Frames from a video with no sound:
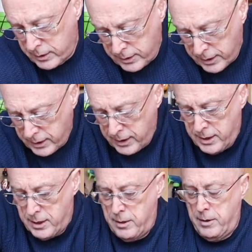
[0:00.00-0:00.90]
get
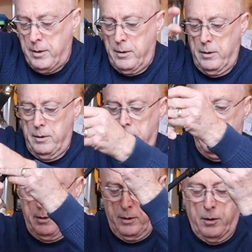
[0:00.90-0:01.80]
here
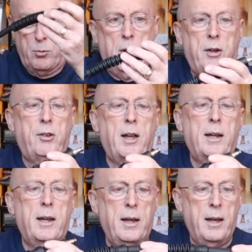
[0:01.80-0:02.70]
in the right
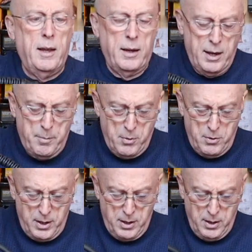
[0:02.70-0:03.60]
state here, get
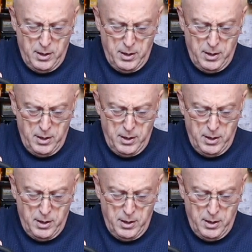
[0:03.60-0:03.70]
my